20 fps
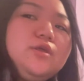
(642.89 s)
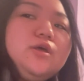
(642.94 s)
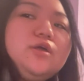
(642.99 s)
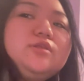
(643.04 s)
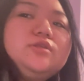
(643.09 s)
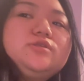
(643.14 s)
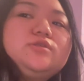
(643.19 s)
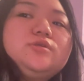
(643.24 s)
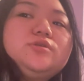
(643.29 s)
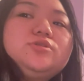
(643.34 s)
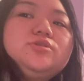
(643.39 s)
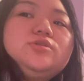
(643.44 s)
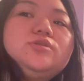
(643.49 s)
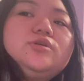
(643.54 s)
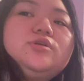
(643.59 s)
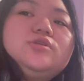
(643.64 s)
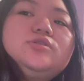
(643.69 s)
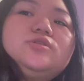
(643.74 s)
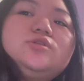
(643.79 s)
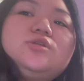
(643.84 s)
I just want you
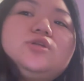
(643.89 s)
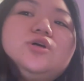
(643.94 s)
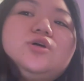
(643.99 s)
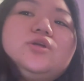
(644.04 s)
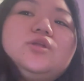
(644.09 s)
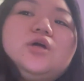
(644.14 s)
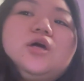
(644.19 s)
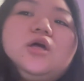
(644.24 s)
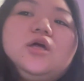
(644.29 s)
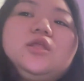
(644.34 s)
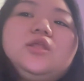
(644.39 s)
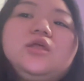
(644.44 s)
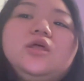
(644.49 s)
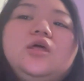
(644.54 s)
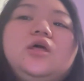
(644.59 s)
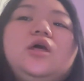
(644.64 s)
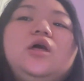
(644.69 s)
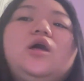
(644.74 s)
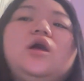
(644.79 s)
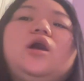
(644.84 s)
guys to know that
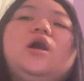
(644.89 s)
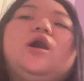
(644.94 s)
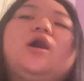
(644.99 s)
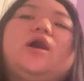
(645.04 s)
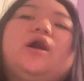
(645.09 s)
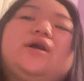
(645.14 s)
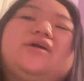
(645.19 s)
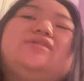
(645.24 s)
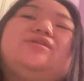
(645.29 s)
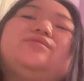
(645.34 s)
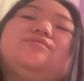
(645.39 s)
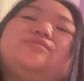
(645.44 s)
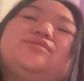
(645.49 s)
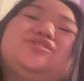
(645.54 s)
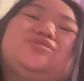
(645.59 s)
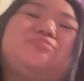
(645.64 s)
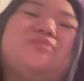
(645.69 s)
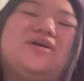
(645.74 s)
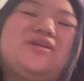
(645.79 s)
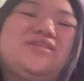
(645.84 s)
I do
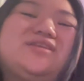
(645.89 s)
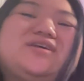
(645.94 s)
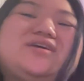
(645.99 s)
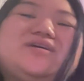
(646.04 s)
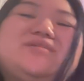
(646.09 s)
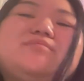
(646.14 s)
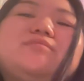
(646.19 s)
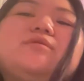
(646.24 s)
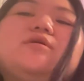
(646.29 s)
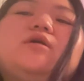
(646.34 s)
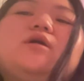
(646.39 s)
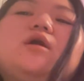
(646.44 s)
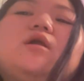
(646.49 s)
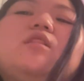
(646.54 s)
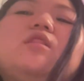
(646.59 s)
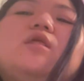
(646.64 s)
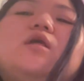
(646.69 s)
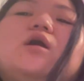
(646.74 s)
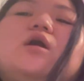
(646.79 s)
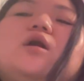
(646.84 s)
respect him a
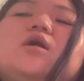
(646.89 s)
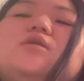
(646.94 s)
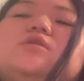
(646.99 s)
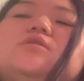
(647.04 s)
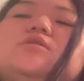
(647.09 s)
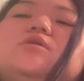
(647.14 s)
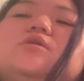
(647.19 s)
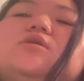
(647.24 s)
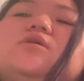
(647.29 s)
lot.